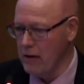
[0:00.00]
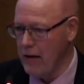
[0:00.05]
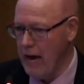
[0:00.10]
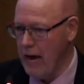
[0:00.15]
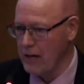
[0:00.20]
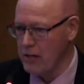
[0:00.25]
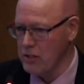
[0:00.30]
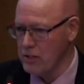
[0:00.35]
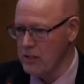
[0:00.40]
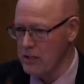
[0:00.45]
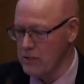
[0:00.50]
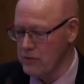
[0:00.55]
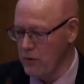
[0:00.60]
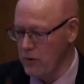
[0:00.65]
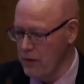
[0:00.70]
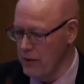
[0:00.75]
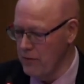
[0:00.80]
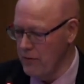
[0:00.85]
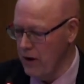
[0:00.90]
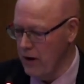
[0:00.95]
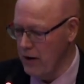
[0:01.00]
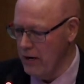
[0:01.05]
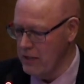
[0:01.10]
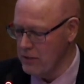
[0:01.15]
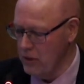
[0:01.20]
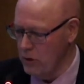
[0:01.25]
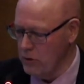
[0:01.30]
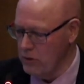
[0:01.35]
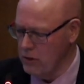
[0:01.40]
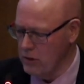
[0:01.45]
to actions for the
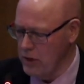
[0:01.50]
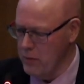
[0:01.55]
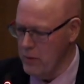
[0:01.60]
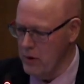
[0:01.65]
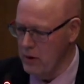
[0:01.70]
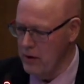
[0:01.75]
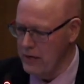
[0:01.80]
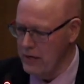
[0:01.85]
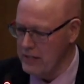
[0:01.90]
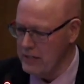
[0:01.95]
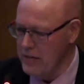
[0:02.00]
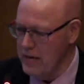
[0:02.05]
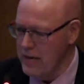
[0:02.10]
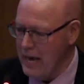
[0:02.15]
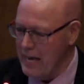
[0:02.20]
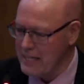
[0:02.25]
various local communities.